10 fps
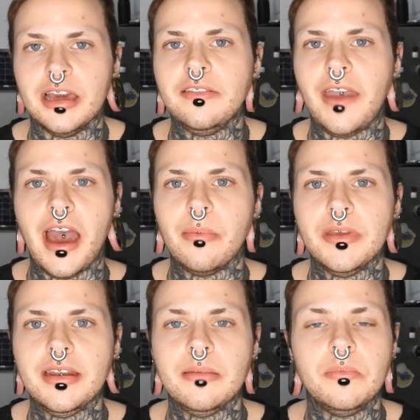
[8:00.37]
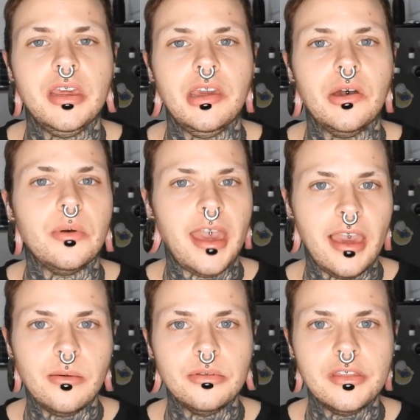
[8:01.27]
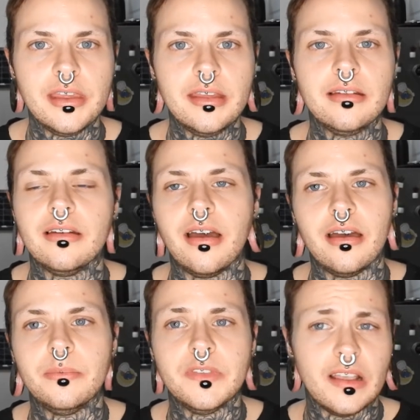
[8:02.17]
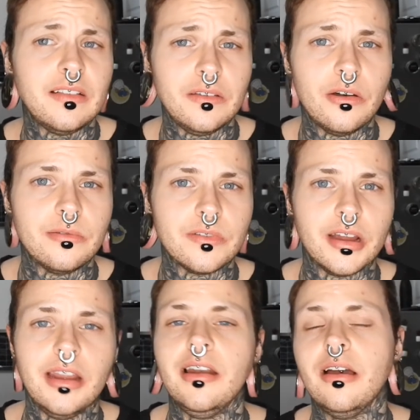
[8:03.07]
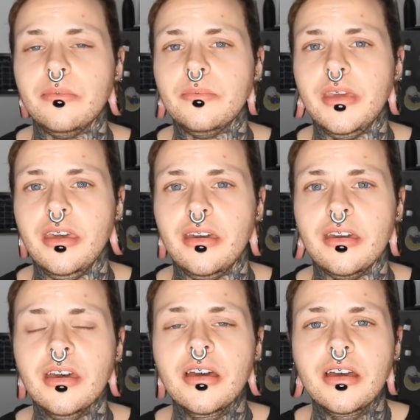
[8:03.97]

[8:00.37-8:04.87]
life happen and being okay with it, not obsessing over it, not being